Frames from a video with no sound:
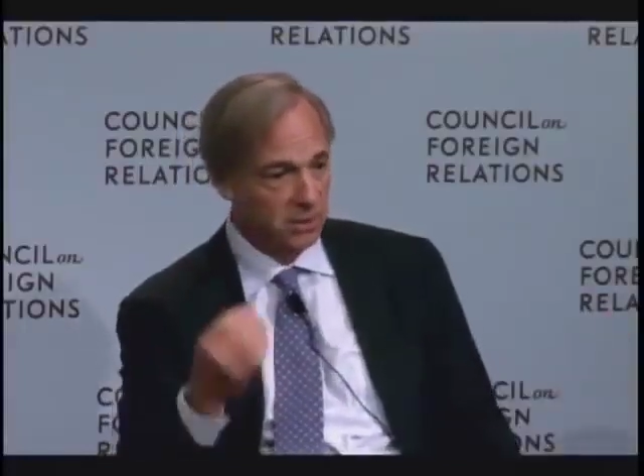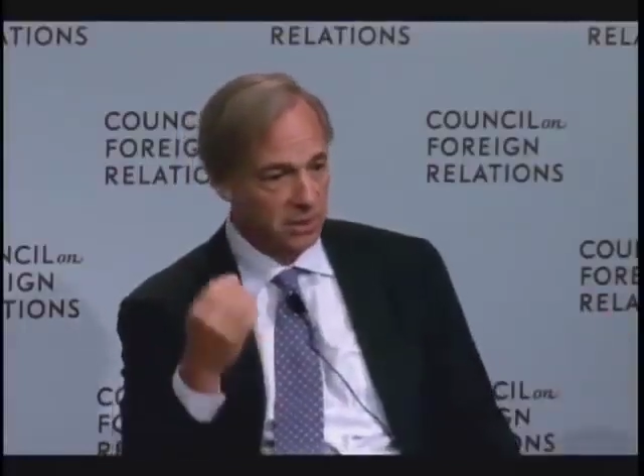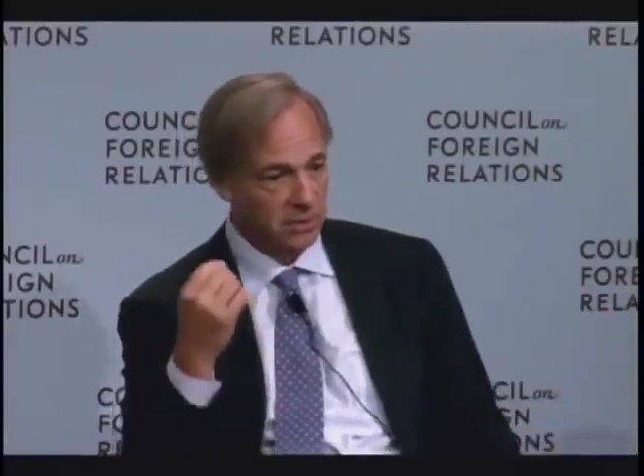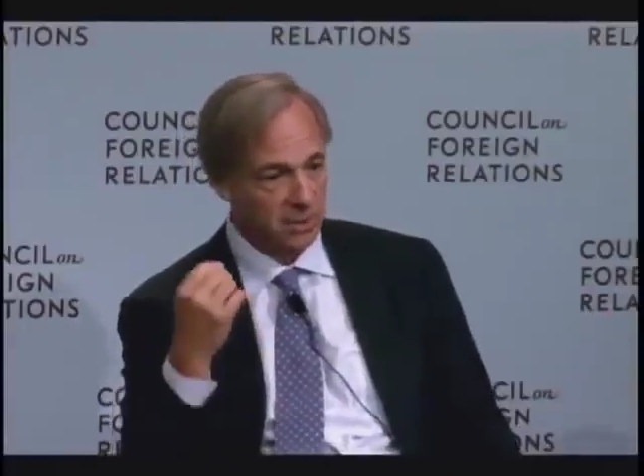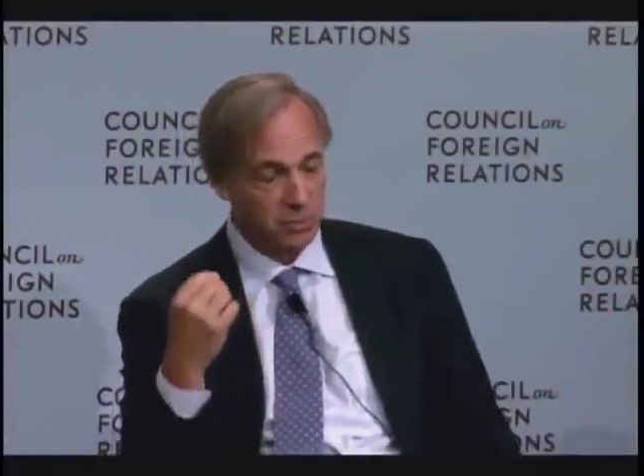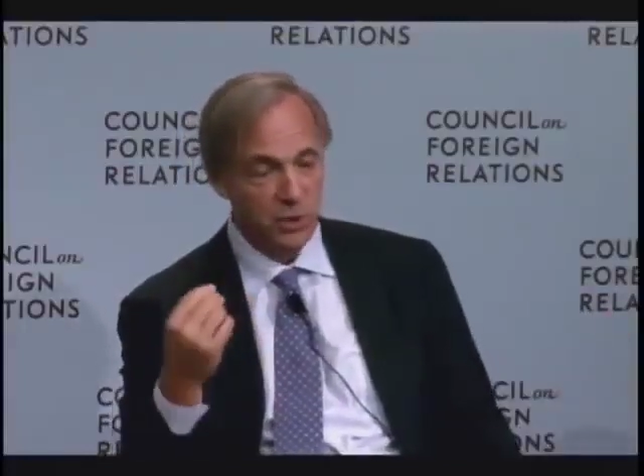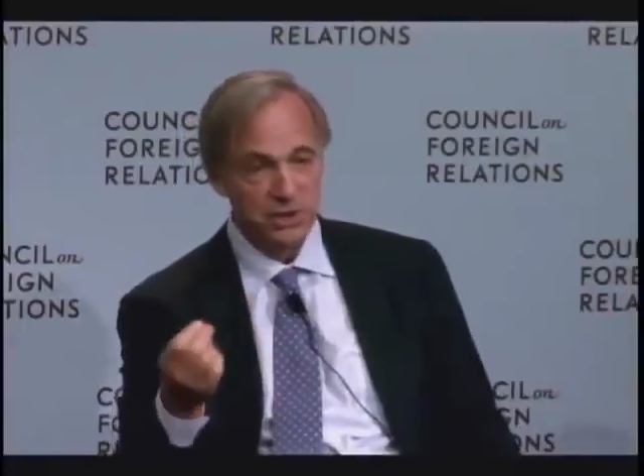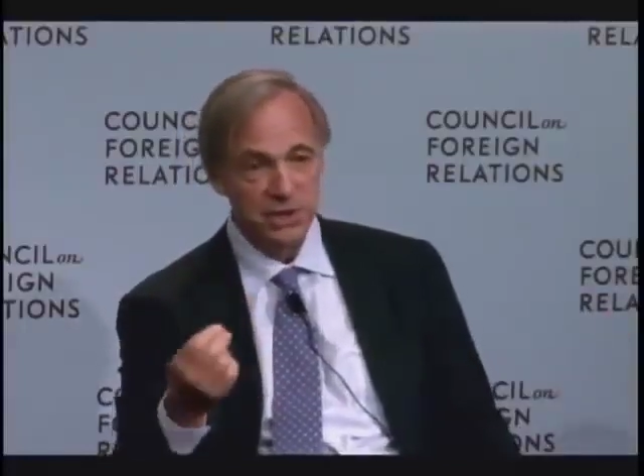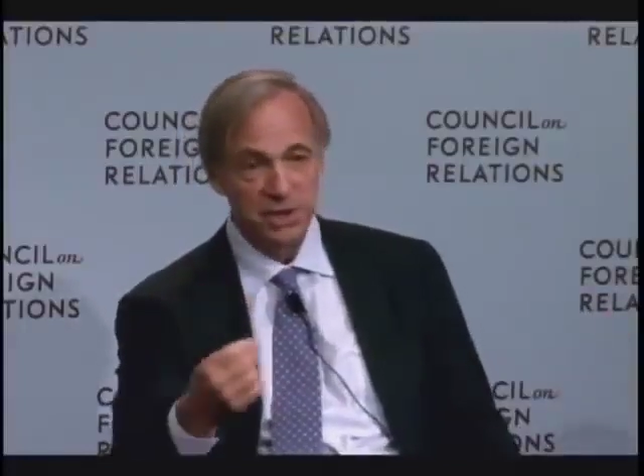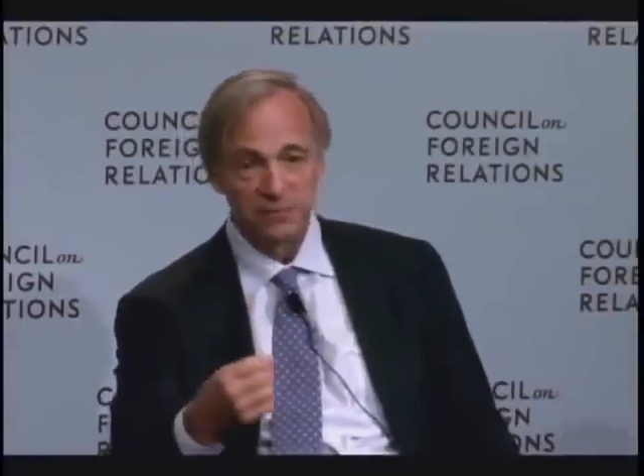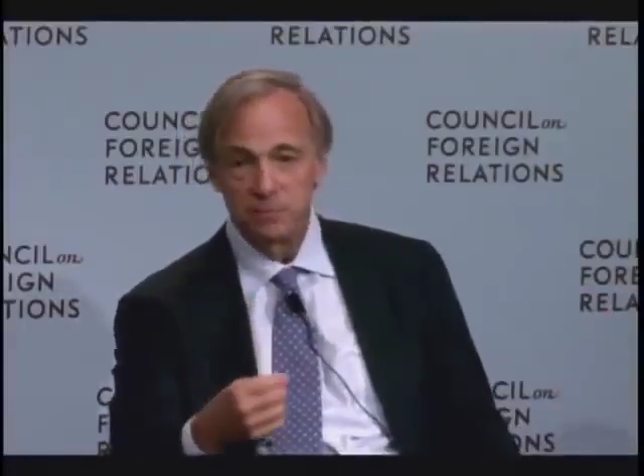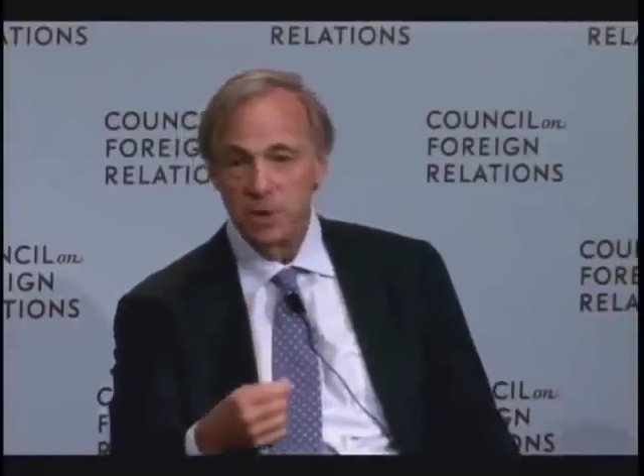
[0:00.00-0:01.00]
The
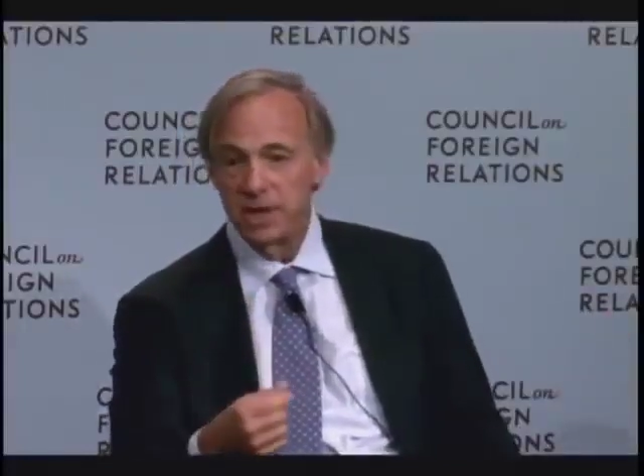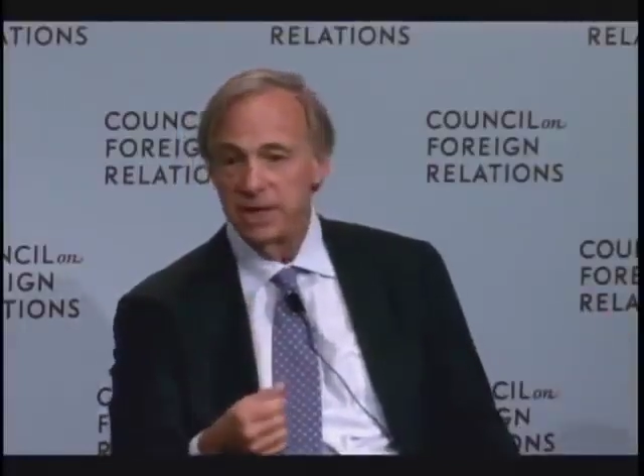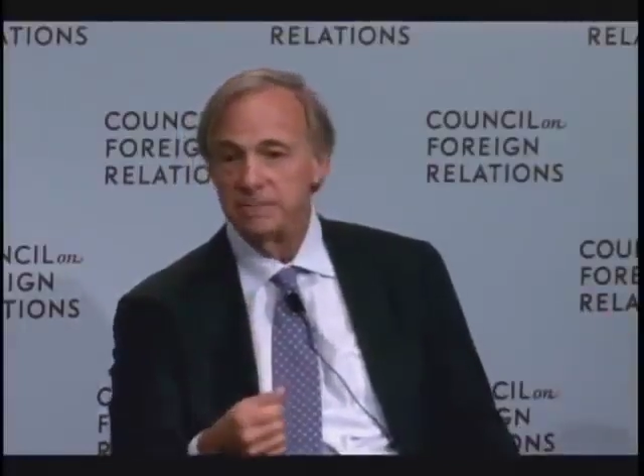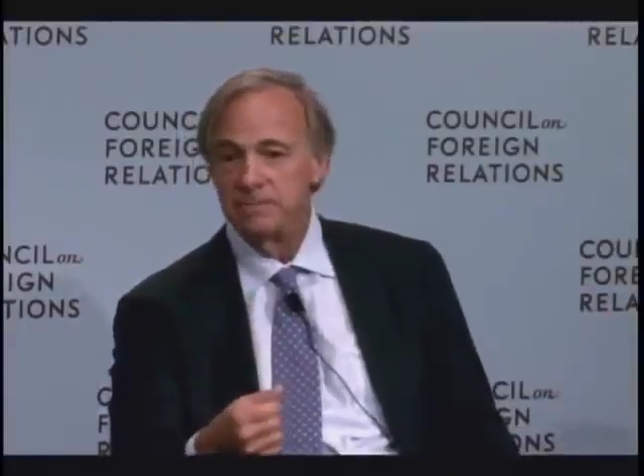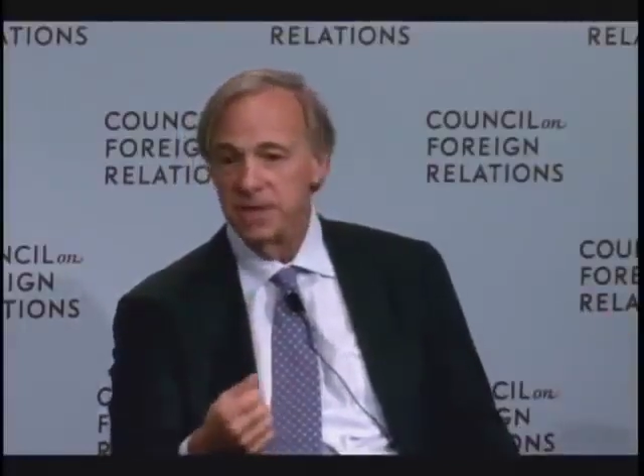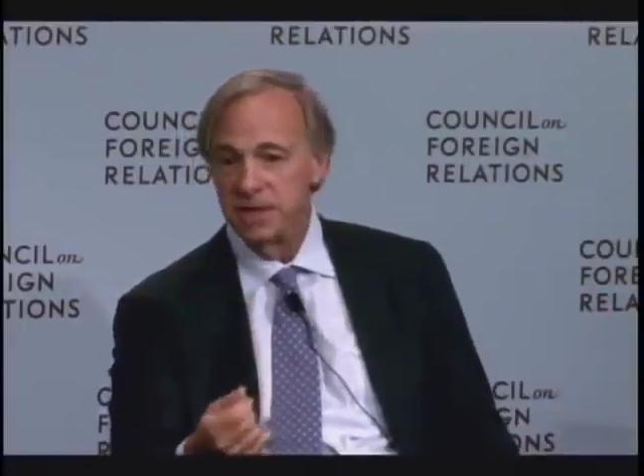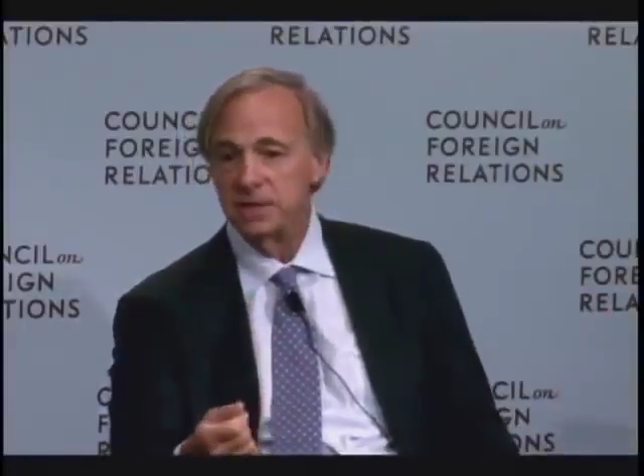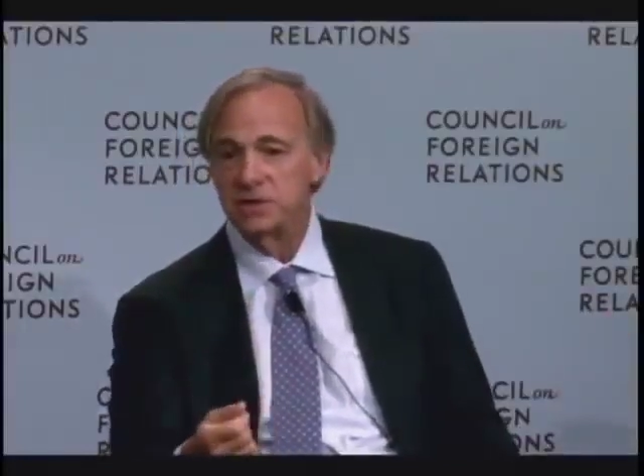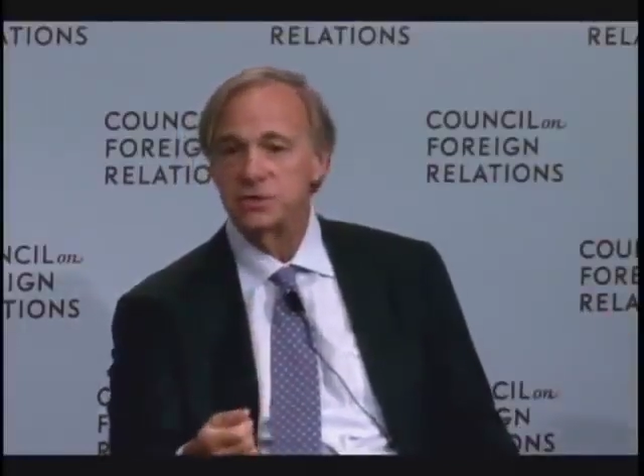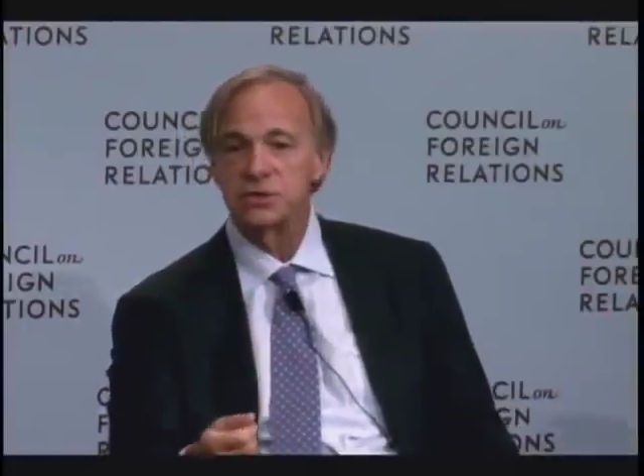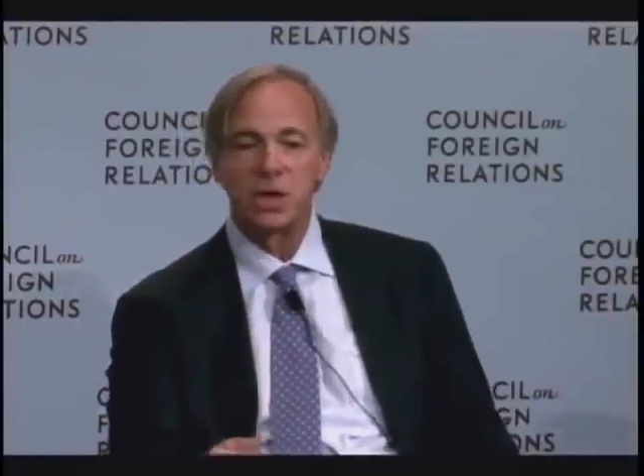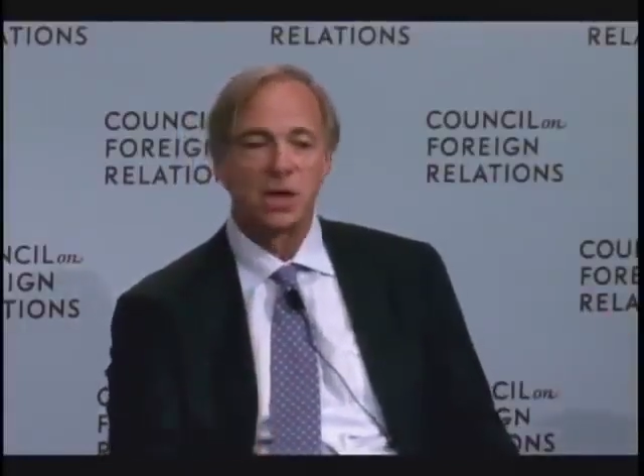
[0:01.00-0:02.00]
printing of money
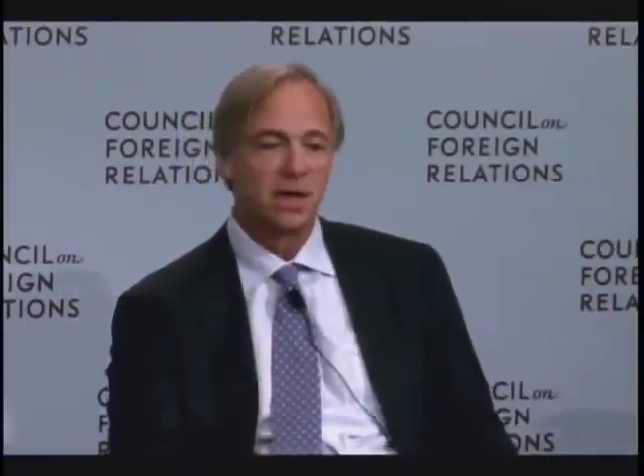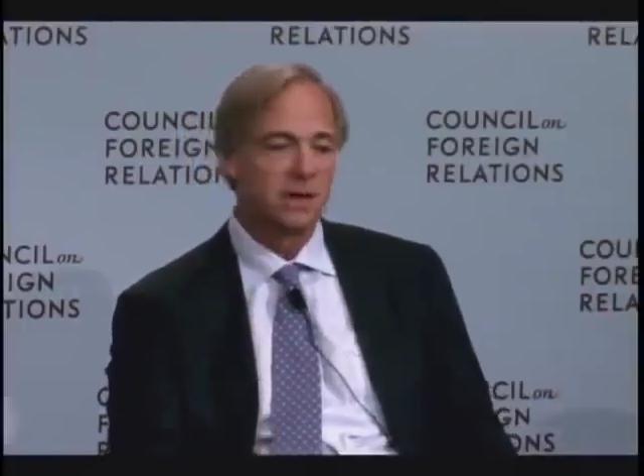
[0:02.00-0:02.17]
means